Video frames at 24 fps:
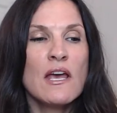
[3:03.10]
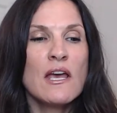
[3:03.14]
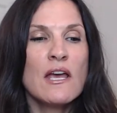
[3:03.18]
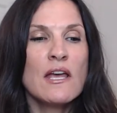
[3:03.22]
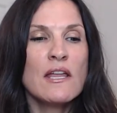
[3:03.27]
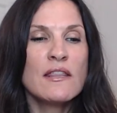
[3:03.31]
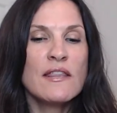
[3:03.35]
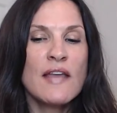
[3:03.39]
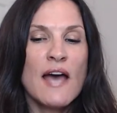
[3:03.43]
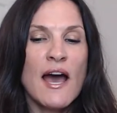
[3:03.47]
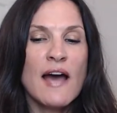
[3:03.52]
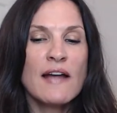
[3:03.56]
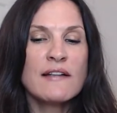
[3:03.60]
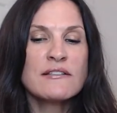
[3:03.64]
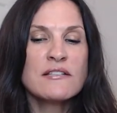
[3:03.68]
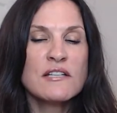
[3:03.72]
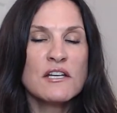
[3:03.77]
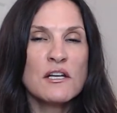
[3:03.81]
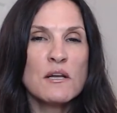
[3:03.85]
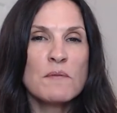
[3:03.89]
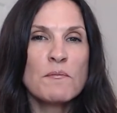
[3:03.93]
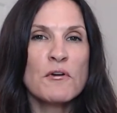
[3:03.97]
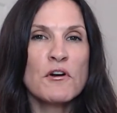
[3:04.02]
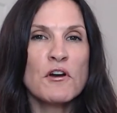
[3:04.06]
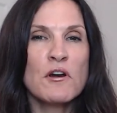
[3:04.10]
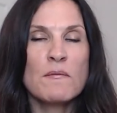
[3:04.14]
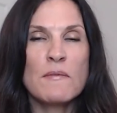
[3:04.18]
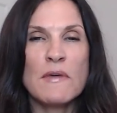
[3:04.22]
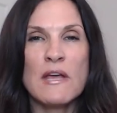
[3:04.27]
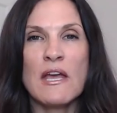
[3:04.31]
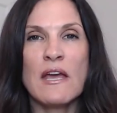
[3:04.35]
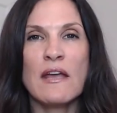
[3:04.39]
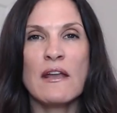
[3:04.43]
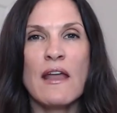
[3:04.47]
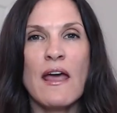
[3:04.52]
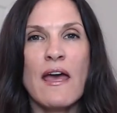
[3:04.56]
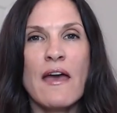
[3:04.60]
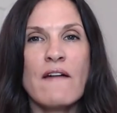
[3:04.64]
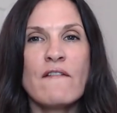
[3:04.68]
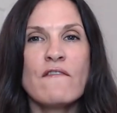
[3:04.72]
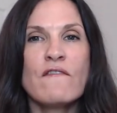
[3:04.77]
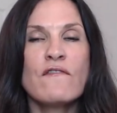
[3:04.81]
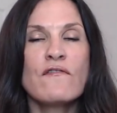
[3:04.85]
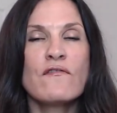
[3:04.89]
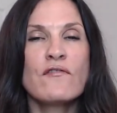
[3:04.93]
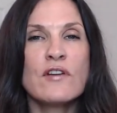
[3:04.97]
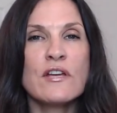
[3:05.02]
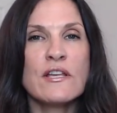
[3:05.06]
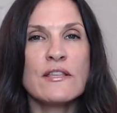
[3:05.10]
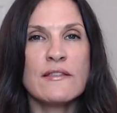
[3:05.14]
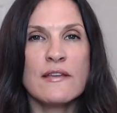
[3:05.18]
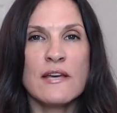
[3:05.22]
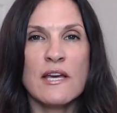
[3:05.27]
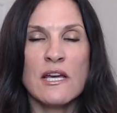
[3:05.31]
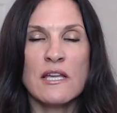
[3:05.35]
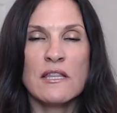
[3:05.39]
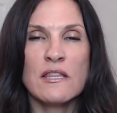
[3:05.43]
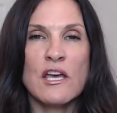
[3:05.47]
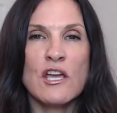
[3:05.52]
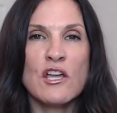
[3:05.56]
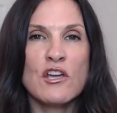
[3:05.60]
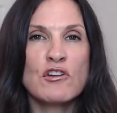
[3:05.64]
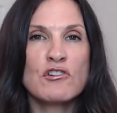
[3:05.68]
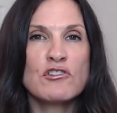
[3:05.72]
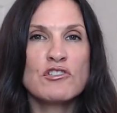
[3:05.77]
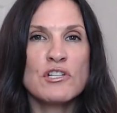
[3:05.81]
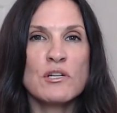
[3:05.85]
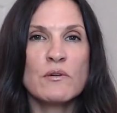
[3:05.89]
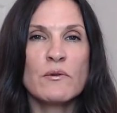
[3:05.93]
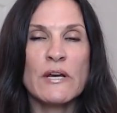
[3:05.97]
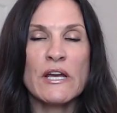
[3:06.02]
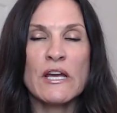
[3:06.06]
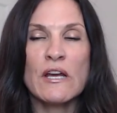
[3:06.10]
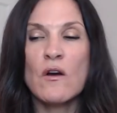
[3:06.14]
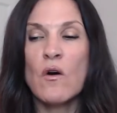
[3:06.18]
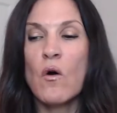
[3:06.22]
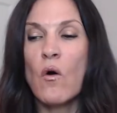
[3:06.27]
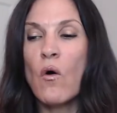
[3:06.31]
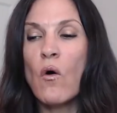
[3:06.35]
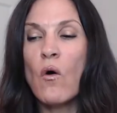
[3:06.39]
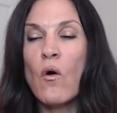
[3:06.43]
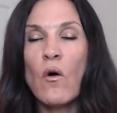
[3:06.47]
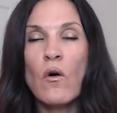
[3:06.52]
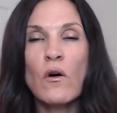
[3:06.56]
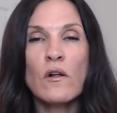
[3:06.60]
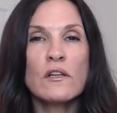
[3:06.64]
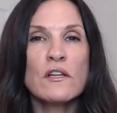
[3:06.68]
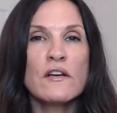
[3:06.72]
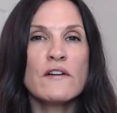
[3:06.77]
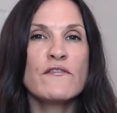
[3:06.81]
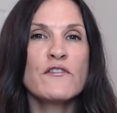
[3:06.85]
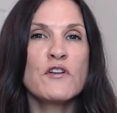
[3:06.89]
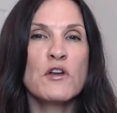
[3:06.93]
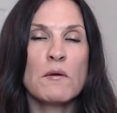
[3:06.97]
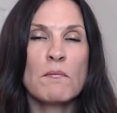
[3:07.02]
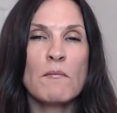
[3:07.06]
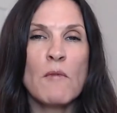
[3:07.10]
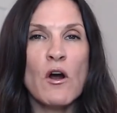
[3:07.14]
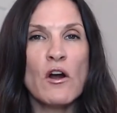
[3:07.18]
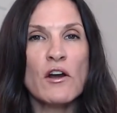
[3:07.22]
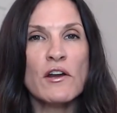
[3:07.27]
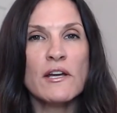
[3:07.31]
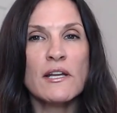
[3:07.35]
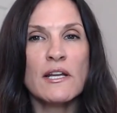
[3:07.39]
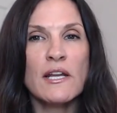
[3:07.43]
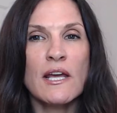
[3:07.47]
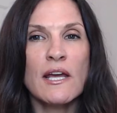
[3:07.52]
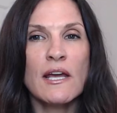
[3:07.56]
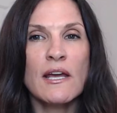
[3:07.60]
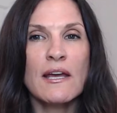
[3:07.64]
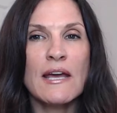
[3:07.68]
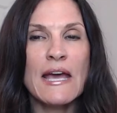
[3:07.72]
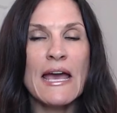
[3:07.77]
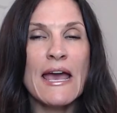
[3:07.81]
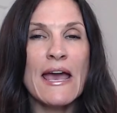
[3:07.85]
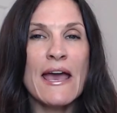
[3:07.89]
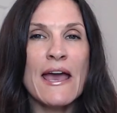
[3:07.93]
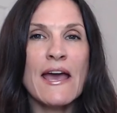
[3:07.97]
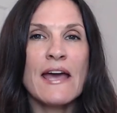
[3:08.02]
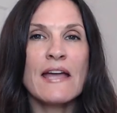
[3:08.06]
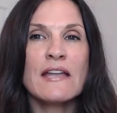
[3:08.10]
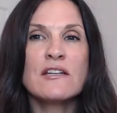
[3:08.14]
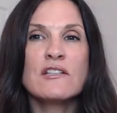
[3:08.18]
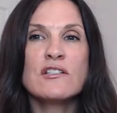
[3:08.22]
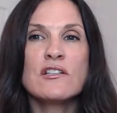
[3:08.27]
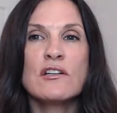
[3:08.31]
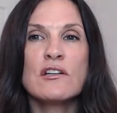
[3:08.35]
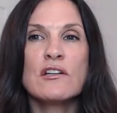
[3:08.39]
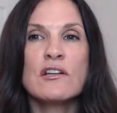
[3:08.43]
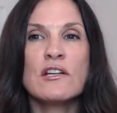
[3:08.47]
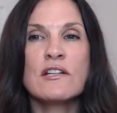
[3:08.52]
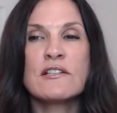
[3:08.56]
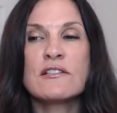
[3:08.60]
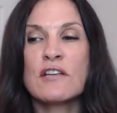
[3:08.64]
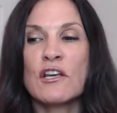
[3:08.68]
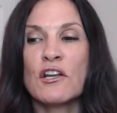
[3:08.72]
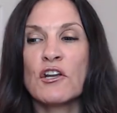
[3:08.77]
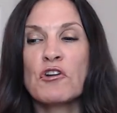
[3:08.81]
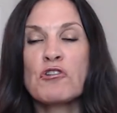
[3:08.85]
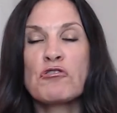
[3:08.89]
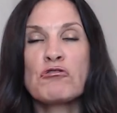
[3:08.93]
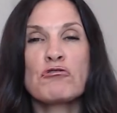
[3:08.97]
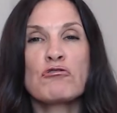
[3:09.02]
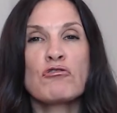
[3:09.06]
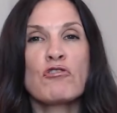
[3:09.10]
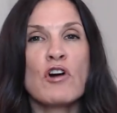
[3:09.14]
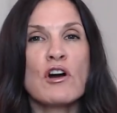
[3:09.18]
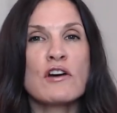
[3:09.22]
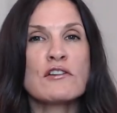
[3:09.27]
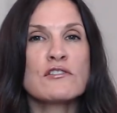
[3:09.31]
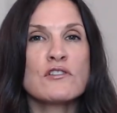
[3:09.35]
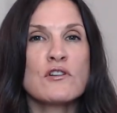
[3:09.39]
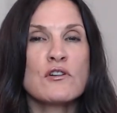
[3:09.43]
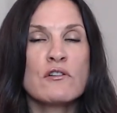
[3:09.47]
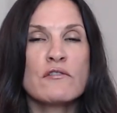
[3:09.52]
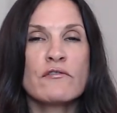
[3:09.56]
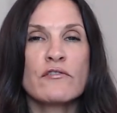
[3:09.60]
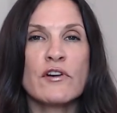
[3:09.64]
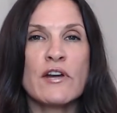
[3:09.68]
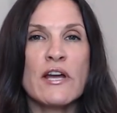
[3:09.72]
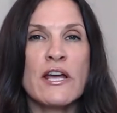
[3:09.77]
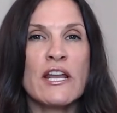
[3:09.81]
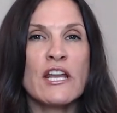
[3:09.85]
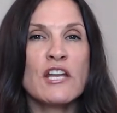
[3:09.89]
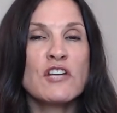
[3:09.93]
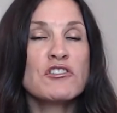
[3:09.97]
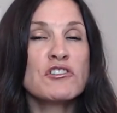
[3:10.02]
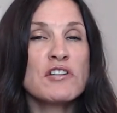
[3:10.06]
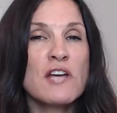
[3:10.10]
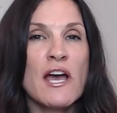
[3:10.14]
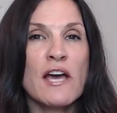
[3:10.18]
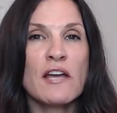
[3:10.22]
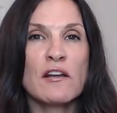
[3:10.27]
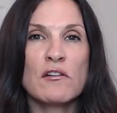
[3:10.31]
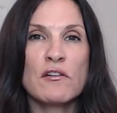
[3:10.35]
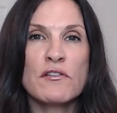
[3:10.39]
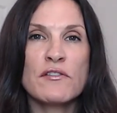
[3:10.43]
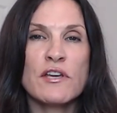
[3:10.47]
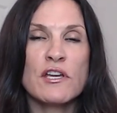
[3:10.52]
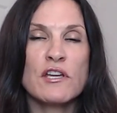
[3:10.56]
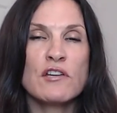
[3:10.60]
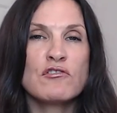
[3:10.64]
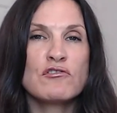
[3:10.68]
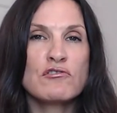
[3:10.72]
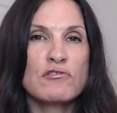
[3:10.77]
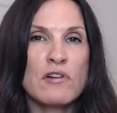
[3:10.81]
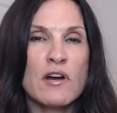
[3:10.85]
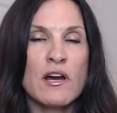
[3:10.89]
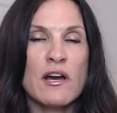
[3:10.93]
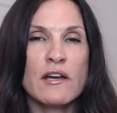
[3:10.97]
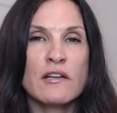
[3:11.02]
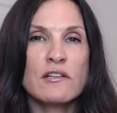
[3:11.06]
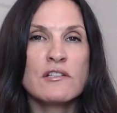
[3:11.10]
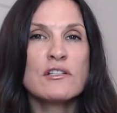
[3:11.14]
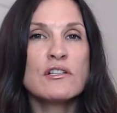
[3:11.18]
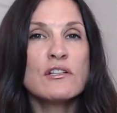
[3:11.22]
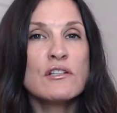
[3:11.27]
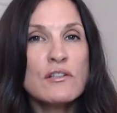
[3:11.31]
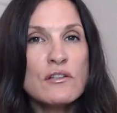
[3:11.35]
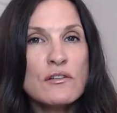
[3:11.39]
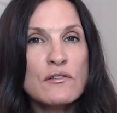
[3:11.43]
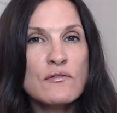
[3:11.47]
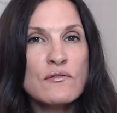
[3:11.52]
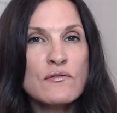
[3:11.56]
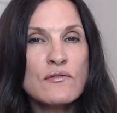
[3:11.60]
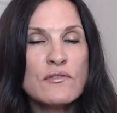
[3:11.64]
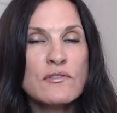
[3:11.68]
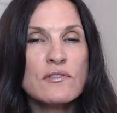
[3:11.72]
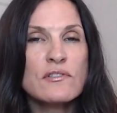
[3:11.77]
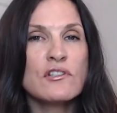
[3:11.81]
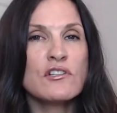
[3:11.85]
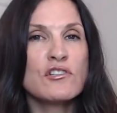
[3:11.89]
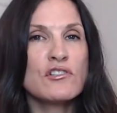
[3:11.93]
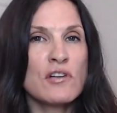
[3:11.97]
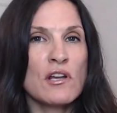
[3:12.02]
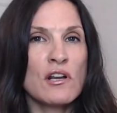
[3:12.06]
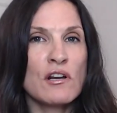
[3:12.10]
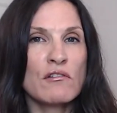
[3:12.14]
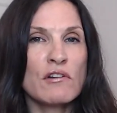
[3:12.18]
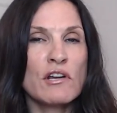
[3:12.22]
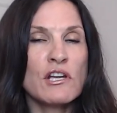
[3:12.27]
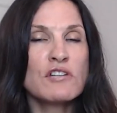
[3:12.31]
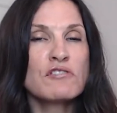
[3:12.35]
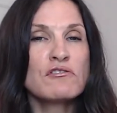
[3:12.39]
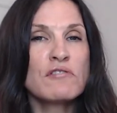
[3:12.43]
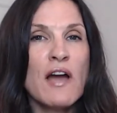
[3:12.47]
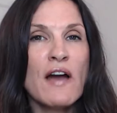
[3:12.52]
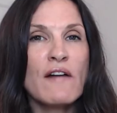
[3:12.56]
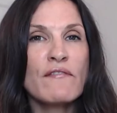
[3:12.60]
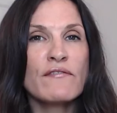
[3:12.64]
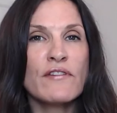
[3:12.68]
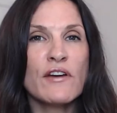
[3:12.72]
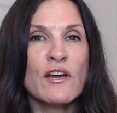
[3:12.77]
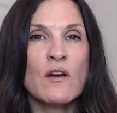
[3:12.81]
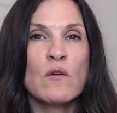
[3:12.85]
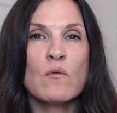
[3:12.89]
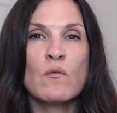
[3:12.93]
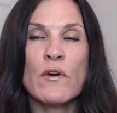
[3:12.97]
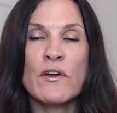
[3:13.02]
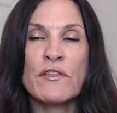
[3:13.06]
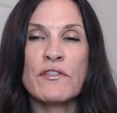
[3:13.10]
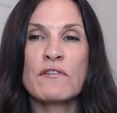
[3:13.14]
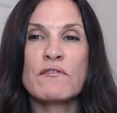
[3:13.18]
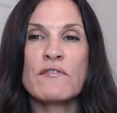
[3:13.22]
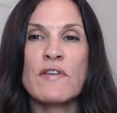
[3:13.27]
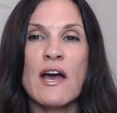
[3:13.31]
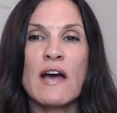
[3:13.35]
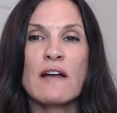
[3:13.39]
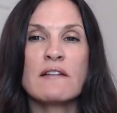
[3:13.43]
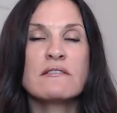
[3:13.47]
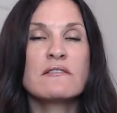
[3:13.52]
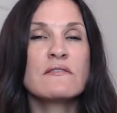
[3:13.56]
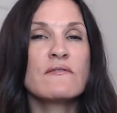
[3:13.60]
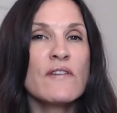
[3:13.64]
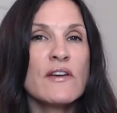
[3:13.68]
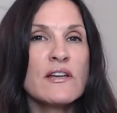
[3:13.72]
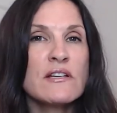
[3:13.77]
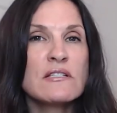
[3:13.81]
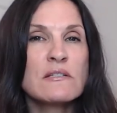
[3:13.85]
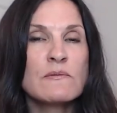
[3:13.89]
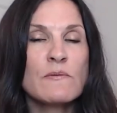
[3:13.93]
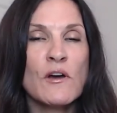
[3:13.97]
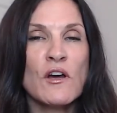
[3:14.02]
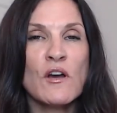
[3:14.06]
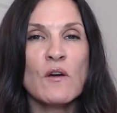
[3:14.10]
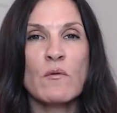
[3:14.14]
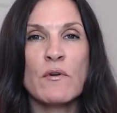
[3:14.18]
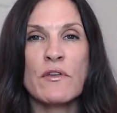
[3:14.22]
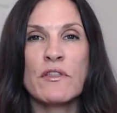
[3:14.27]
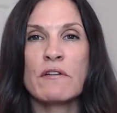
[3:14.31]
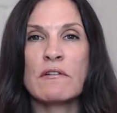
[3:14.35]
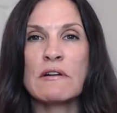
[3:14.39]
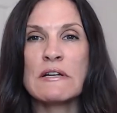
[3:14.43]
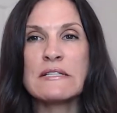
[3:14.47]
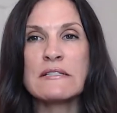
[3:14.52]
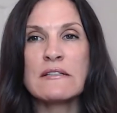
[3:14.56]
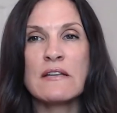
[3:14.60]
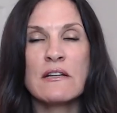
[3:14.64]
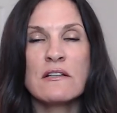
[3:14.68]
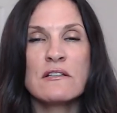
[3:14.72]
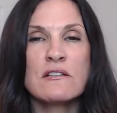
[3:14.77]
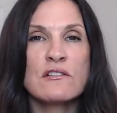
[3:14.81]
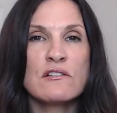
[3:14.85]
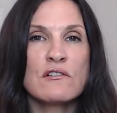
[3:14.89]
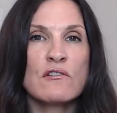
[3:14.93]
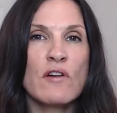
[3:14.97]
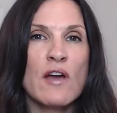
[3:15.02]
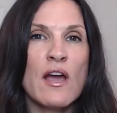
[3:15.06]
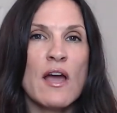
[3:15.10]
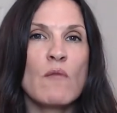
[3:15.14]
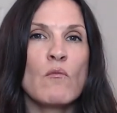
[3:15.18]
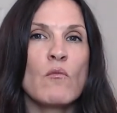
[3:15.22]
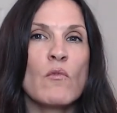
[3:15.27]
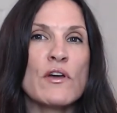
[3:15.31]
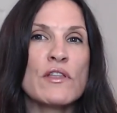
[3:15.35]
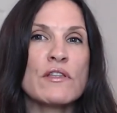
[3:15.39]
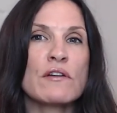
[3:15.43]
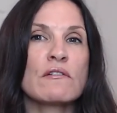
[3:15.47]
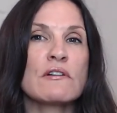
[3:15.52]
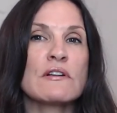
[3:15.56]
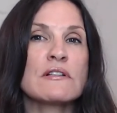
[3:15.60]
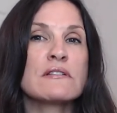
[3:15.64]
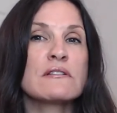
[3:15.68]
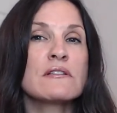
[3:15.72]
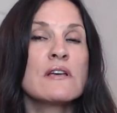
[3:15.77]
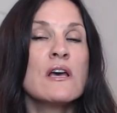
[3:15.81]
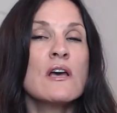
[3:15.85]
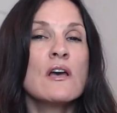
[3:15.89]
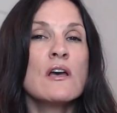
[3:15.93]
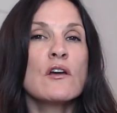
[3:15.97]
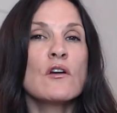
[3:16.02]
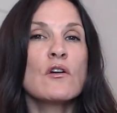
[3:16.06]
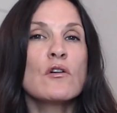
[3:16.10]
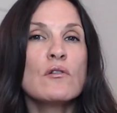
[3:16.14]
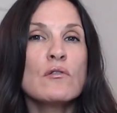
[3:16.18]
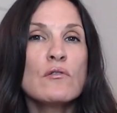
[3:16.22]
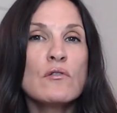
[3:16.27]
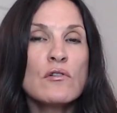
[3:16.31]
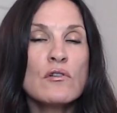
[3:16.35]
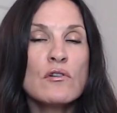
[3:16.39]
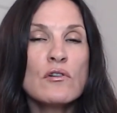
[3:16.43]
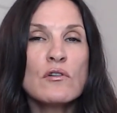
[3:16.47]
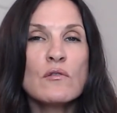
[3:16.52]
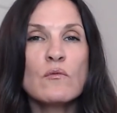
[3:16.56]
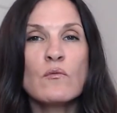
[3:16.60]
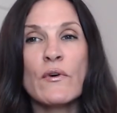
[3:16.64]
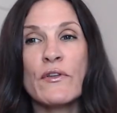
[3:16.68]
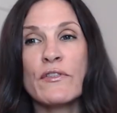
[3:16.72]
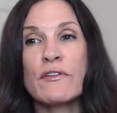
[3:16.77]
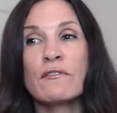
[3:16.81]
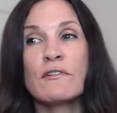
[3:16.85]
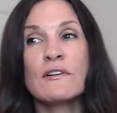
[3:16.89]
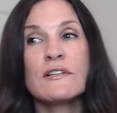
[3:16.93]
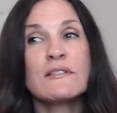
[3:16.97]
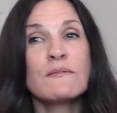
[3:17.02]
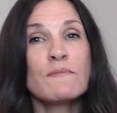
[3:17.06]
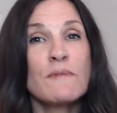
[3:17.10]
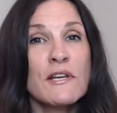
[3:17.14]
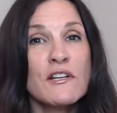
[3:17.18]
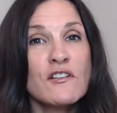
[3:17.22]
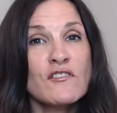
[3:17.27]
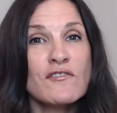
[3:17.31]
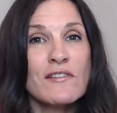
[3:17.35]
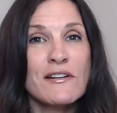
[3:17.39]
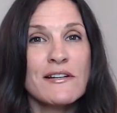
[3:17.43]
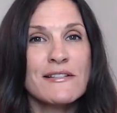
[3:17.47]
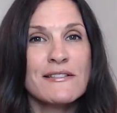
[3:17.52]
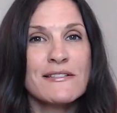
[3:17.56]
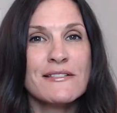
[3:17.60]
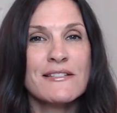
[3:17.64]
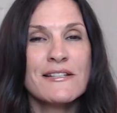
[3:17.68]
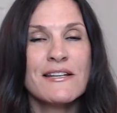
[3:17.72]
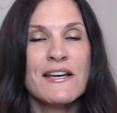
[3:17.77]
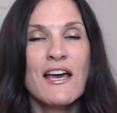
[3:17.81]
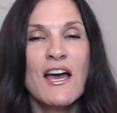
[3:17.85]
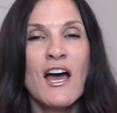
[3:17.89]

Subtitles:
that's going to permeate everything that you're doing, all of your marketing, and it's going to cross over any channel that you try to use to generate traffic, whether that's Facebook, whether it's Instagram, whether it's Google, whether it's Pinterest.